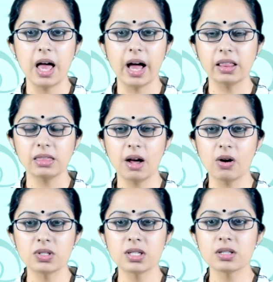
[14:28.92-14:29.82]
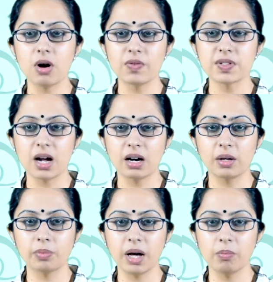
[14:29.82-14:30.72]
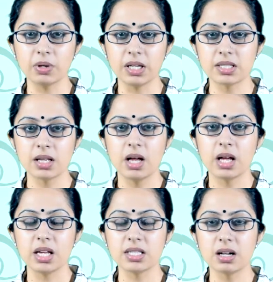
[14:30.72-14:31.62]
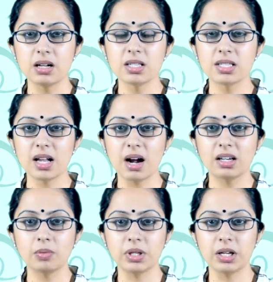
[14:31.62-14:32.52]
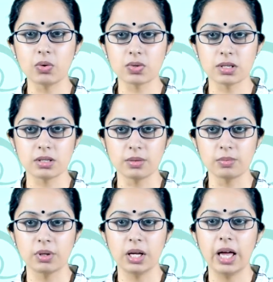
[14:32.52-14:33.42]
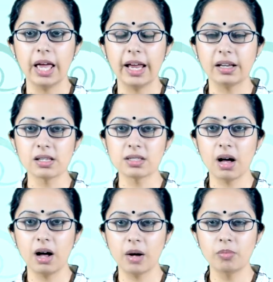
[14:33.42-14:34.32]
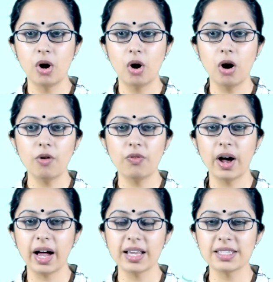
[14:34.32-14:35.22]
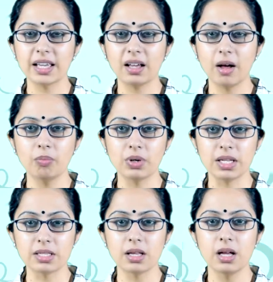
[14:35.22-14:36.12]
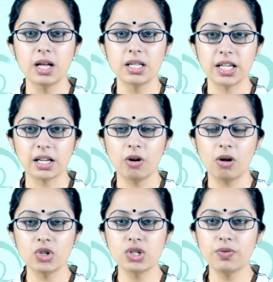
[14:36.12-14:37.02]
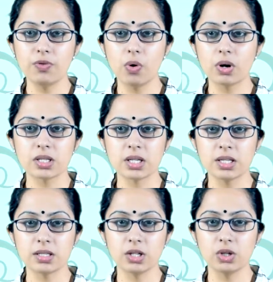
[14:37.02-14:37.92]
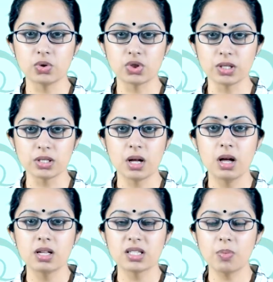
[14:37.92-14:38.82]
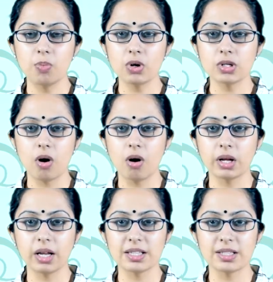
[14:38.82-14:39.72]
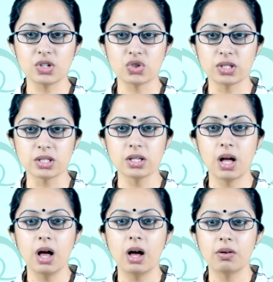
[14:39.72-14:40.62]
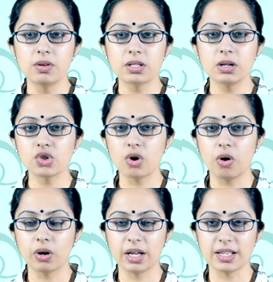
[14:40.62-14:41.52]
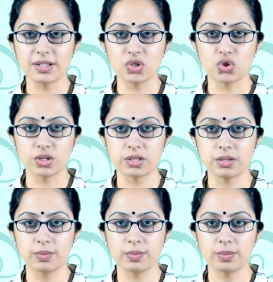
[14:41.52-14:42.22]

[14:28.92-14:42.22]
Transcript: and thousands of startup companies, is a startup ecosystem. It is a hub of high-tech companies, technology-focused institutions, support organizations, research organizations.